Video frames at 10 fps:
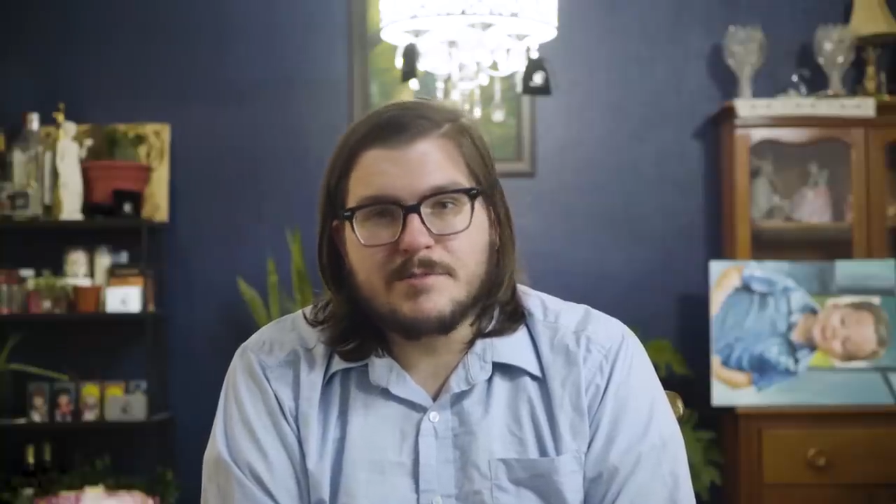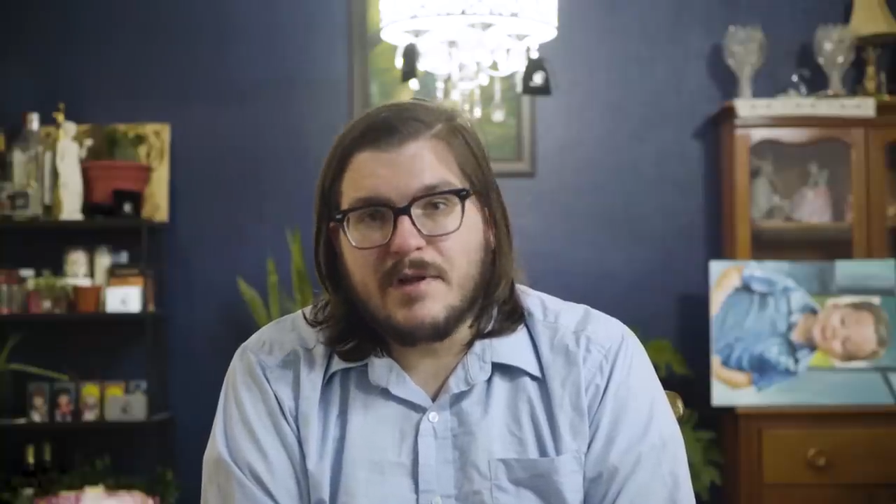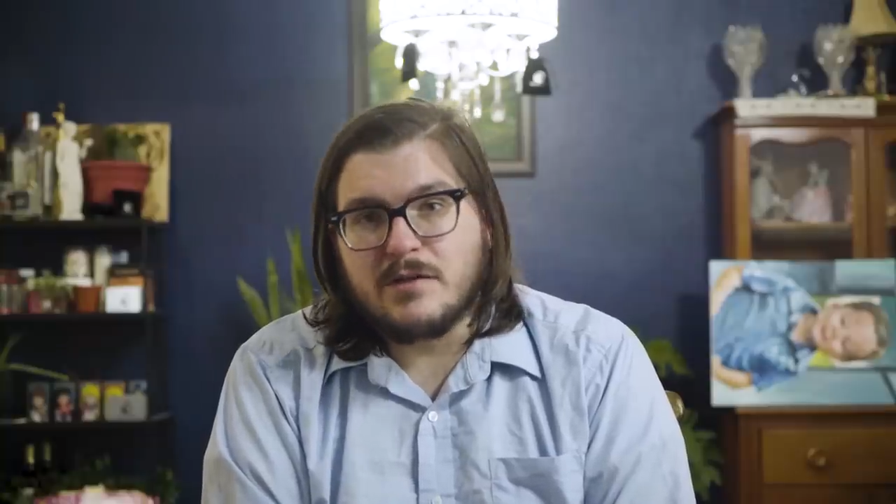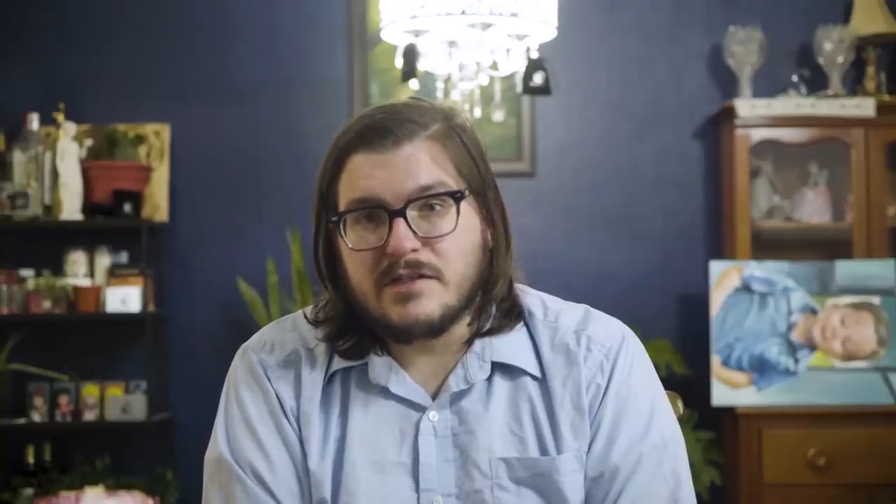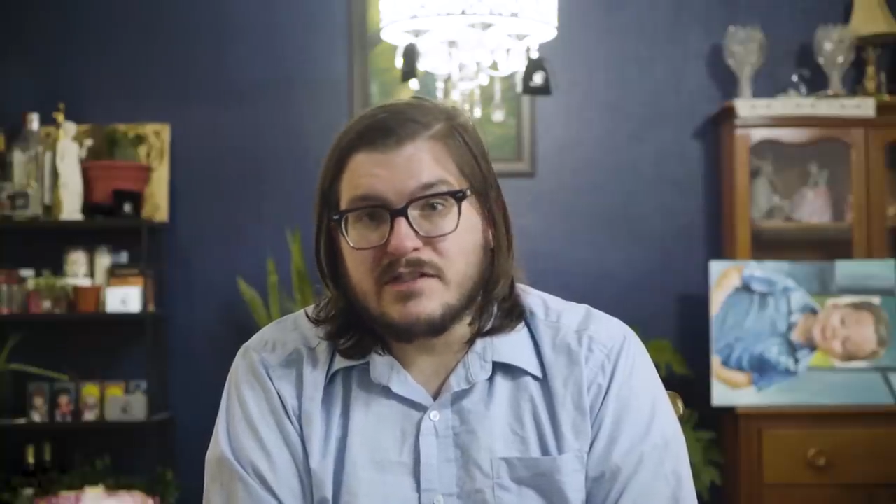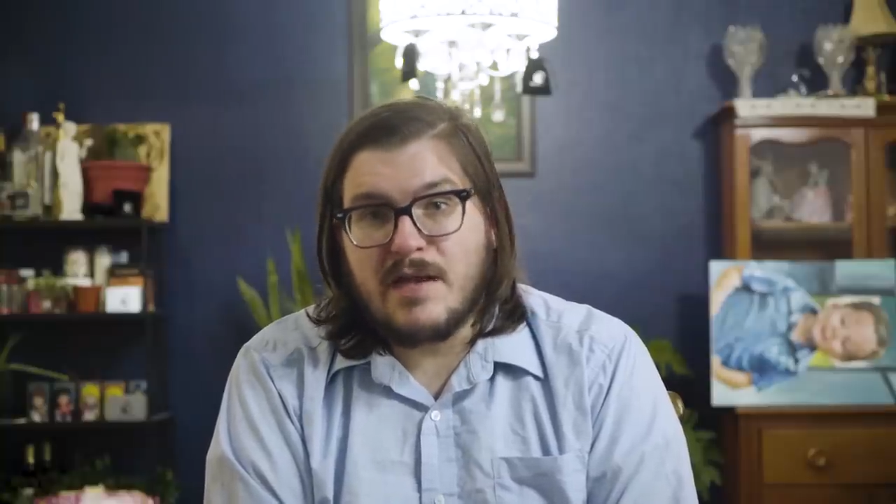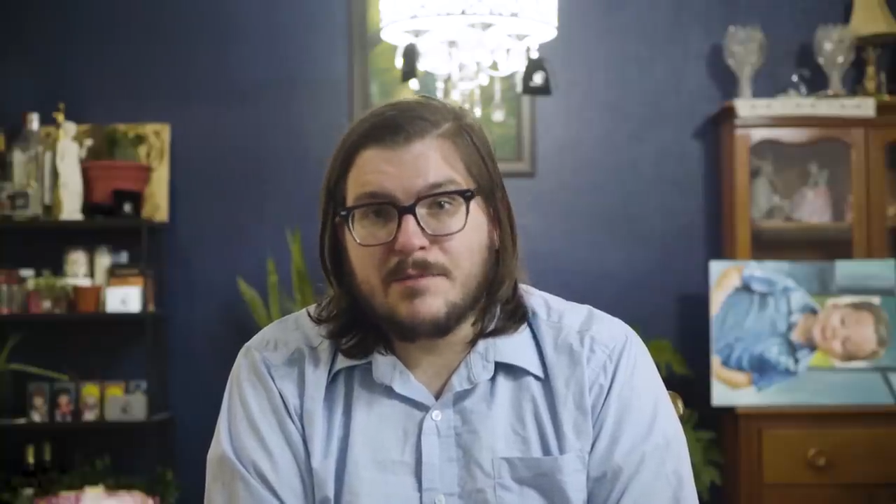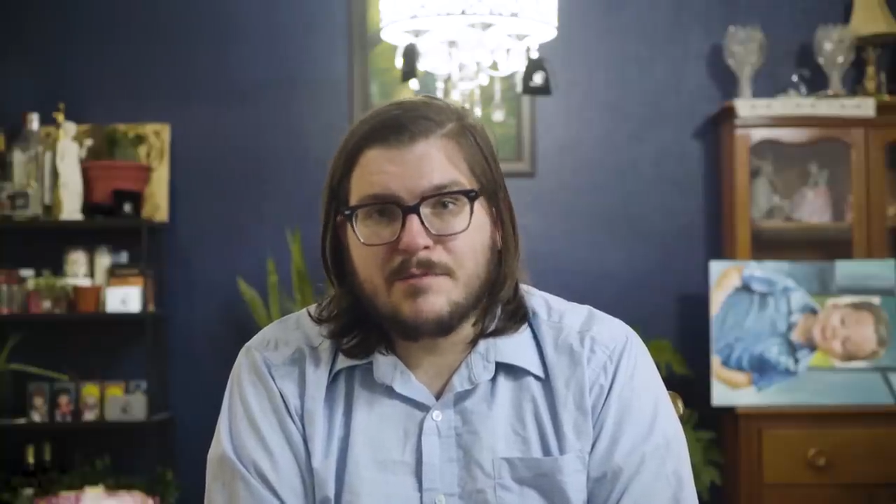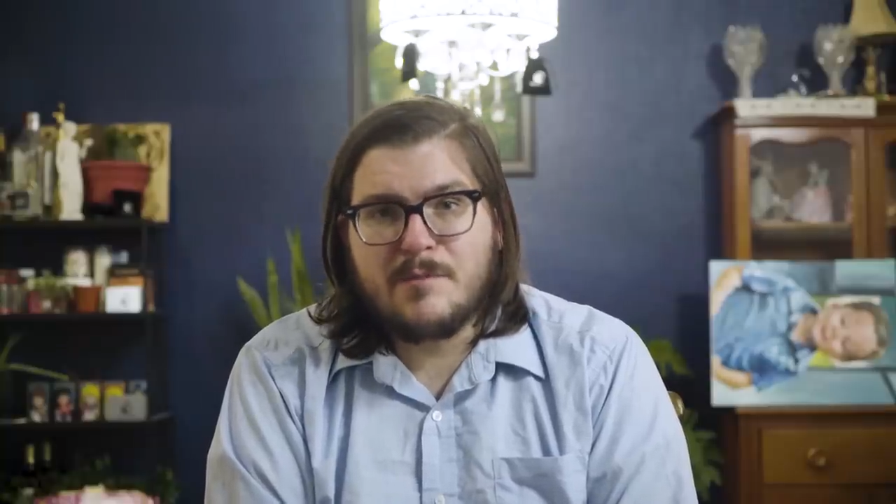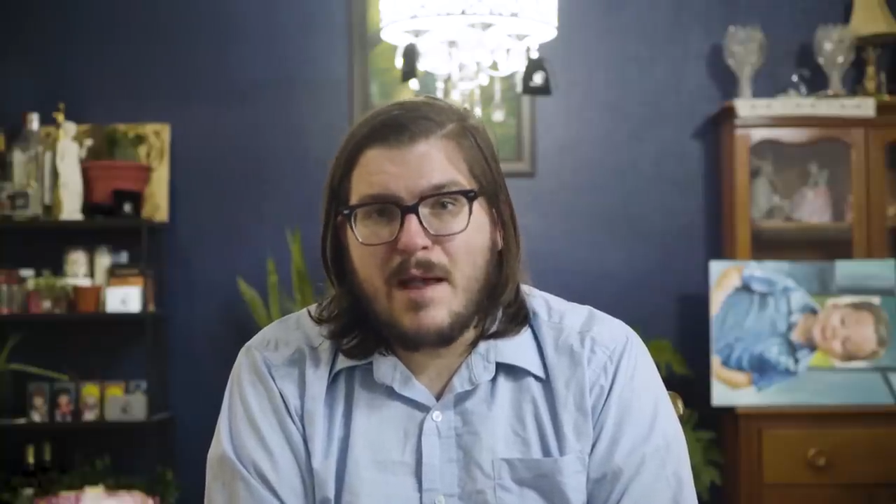spells and
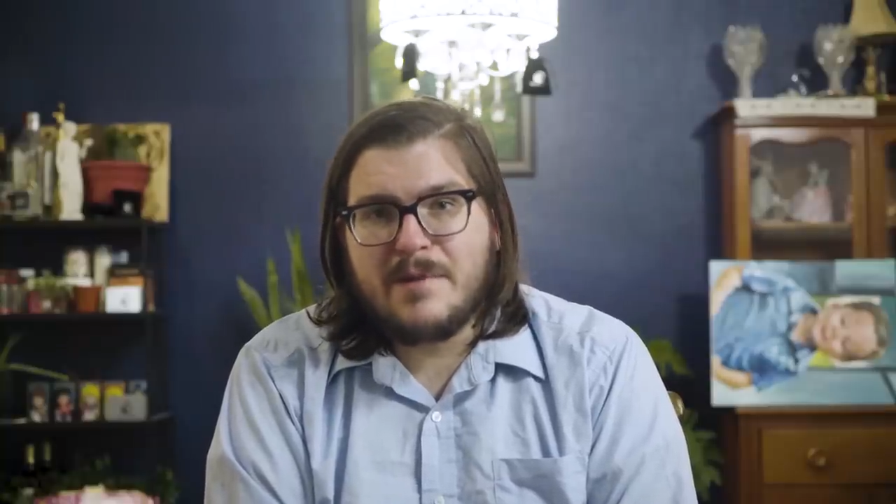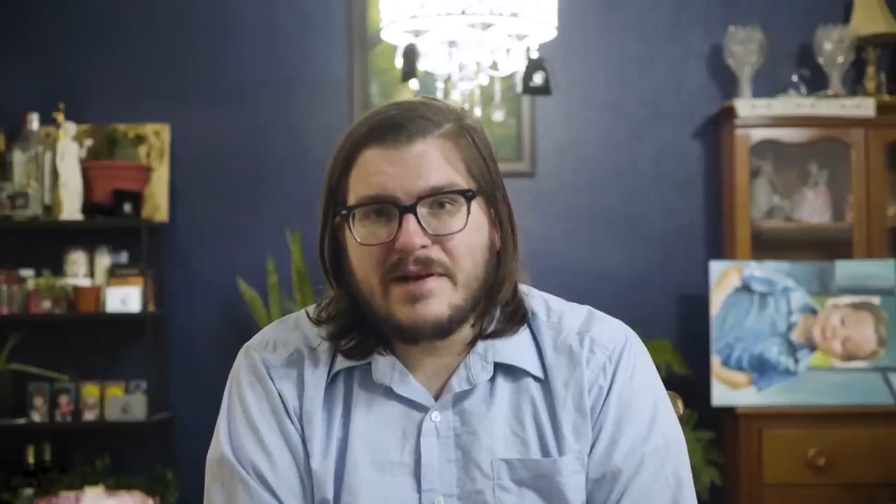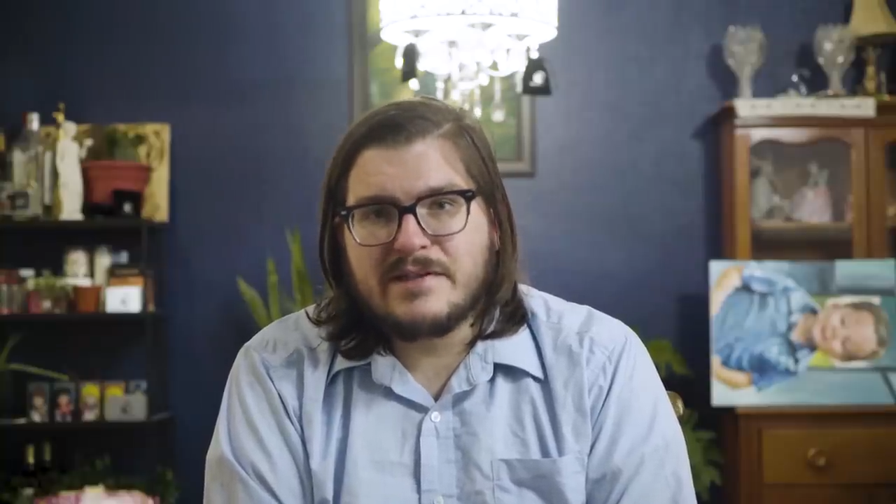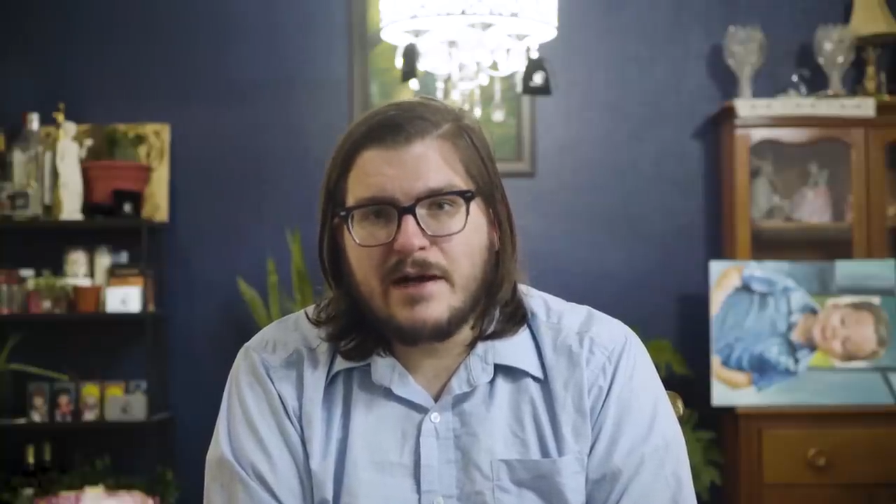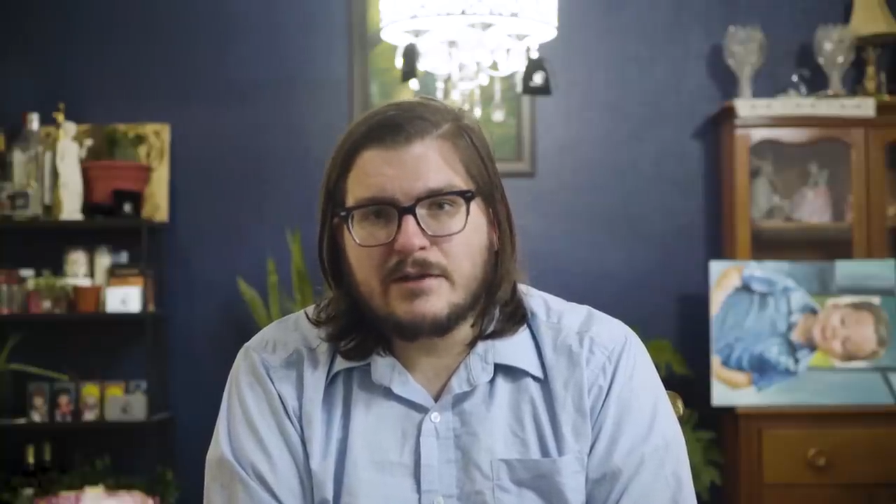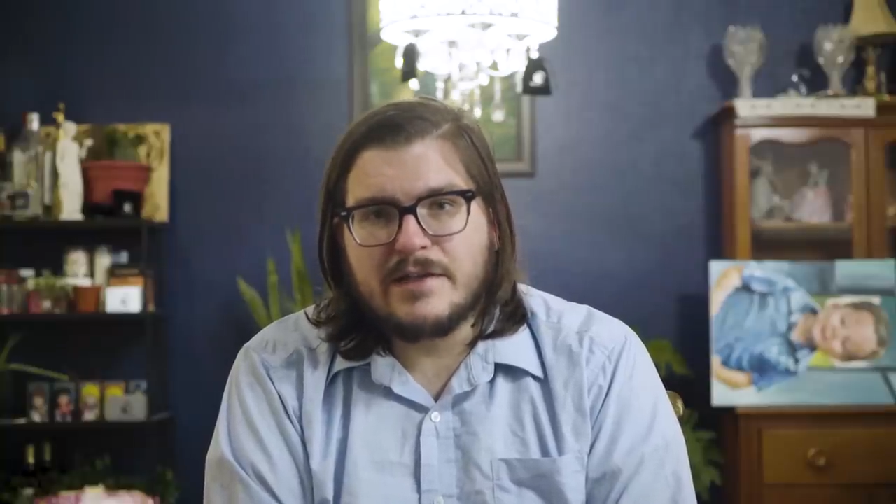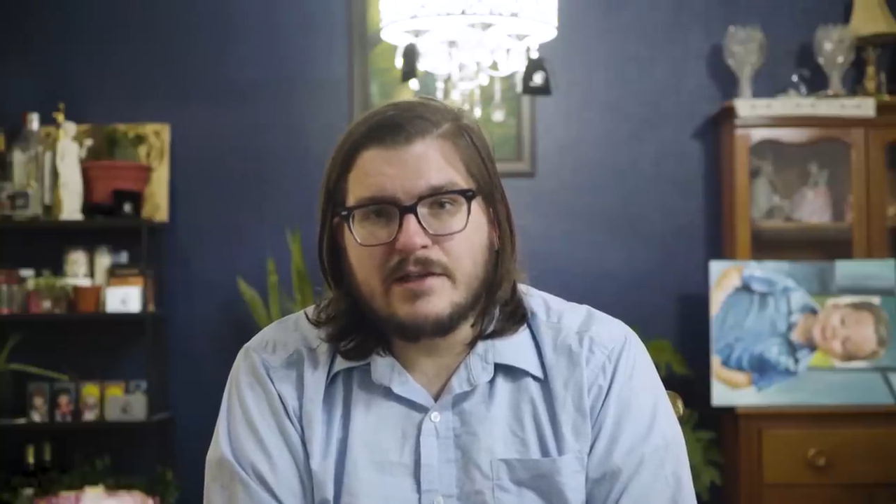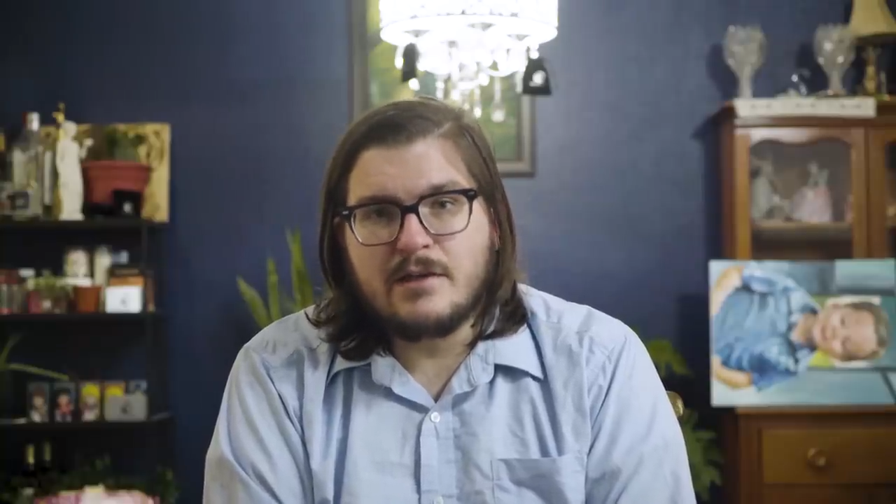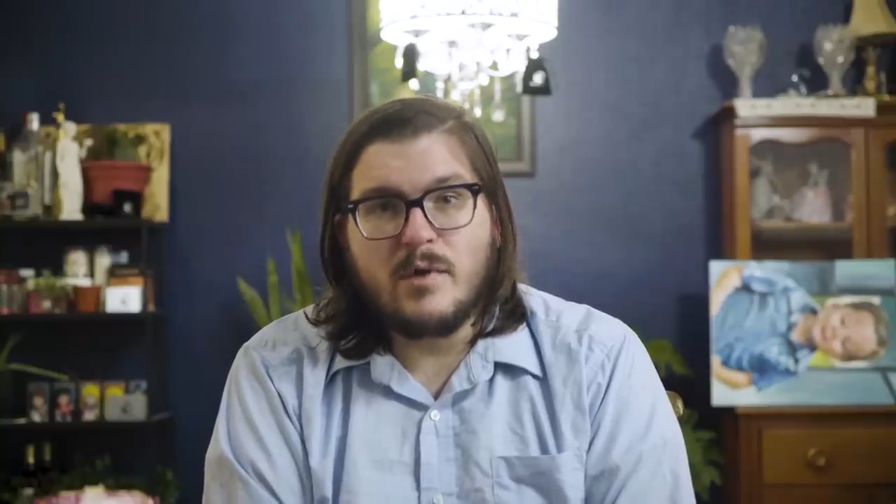stop them from happening entirely?